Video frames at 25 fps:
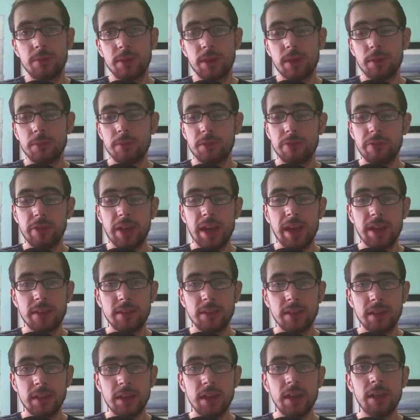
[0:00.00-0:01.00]
it comes to
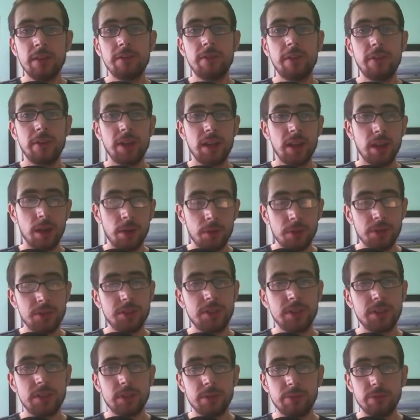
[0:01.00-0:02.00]
reacting, very low on
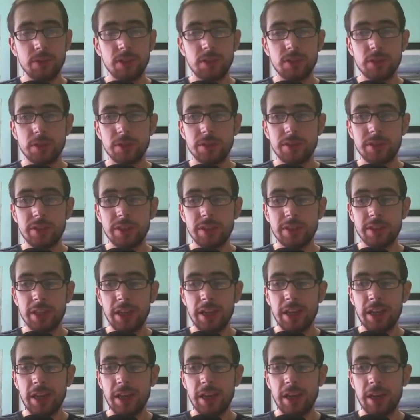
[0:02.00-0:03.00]
system resources,
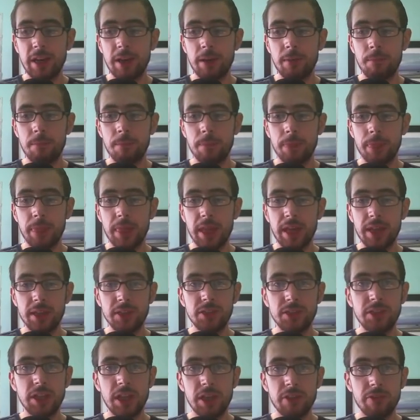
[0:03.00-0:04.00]

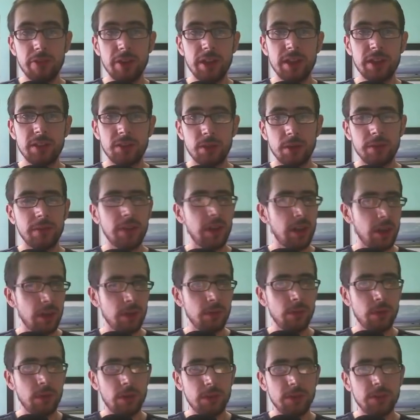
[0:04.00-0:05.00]
and generally a sort of a
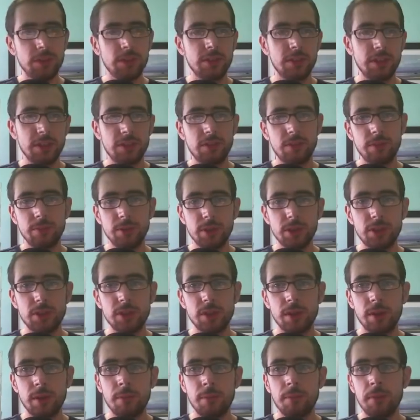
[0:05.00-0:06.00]
no-nonsense
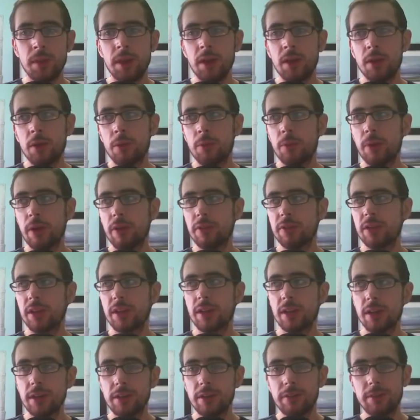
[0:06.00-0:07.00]
distribution. Whereas I
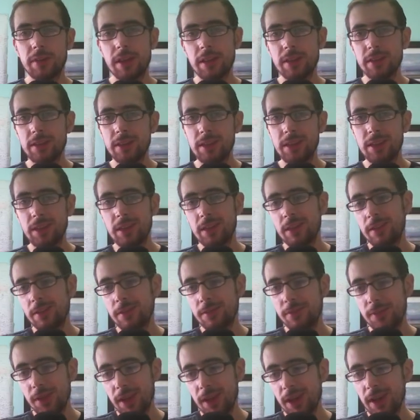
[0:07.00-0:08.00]
kind of get the
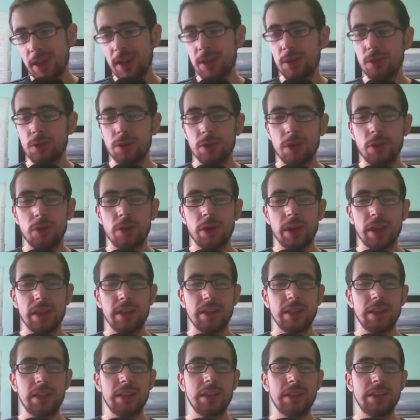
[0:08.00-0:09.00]
feeling, or I
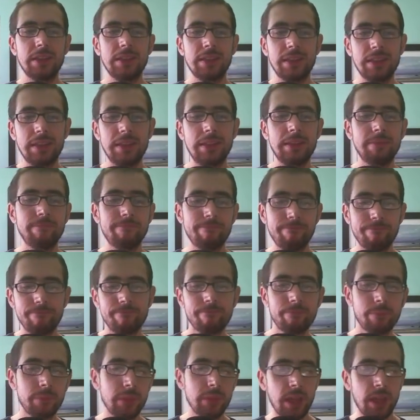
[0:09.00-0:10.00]
get the
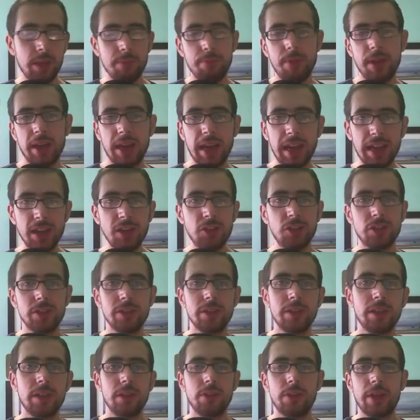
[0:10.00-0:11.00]

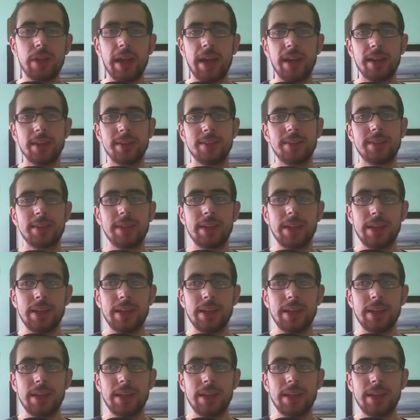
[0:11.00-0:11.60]
implication that